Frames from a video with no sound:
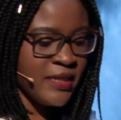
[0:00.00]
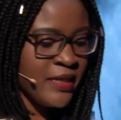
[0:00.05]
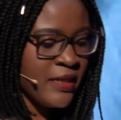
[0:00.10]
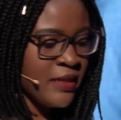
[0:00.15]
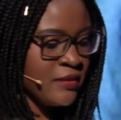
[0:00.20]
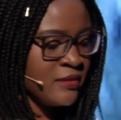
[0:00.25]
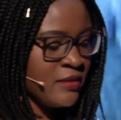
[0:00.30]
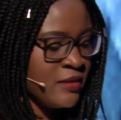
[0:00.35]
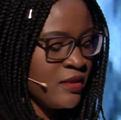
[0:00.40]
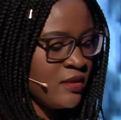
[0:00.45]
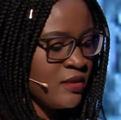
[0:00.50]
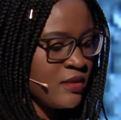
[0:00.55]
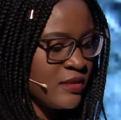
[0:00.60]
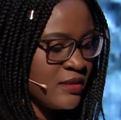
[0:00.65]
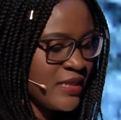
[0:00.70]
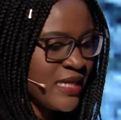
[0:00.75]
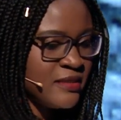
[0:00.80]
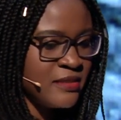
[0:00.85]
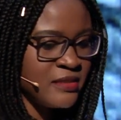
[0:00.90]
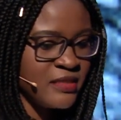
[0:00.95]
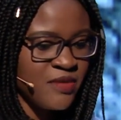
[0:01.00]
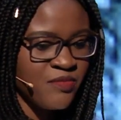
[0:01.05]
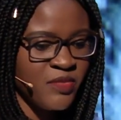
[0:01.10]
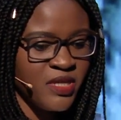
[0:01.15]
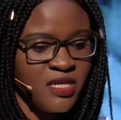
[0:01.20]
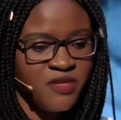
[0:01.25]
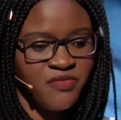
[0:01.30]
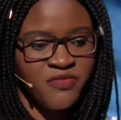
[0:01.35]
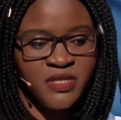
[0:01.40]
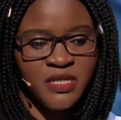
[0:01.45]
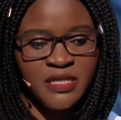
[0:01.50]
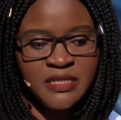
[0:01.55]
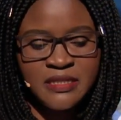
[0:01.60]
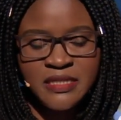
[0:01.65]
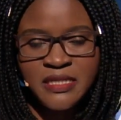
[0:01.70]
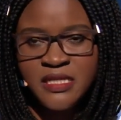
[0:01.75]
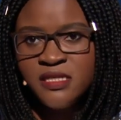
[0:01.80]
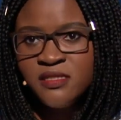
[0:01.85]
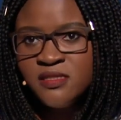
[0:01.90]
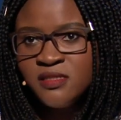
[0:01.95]
then, that same evening,
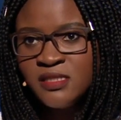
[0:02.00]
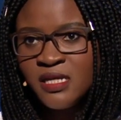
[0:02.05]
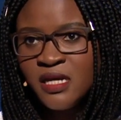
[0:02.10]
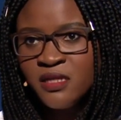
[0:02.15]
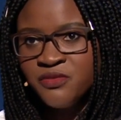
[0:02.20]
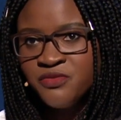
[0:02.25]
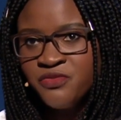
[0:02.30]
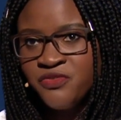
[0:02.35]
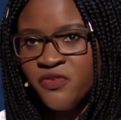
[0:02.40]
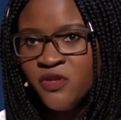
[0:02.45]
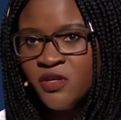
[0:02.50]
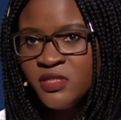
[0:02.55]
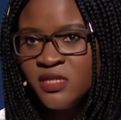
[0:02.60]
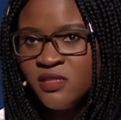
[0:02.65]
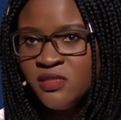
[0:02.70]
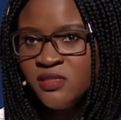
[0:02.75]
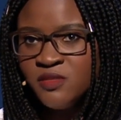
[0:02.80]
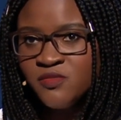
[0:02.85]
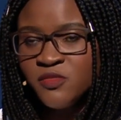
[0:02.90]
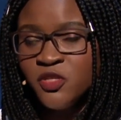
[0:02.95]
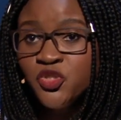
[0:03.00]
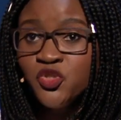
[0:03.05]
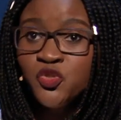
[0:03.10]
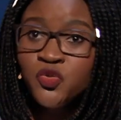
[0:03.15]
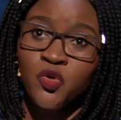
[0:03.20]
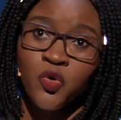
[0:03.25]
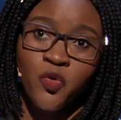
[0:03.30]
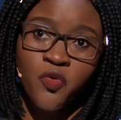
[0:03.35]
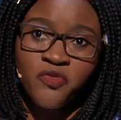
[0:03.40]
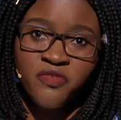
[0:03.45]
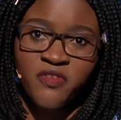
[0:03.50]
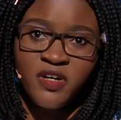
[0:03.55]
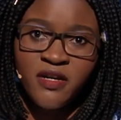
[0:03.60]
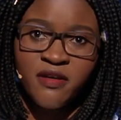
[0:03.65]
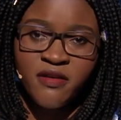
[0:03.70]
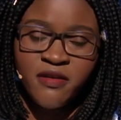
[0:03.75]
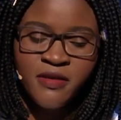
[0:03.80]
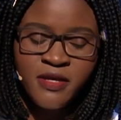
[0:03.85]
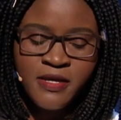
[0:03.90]
his son, Faure Gnassingbé, took over.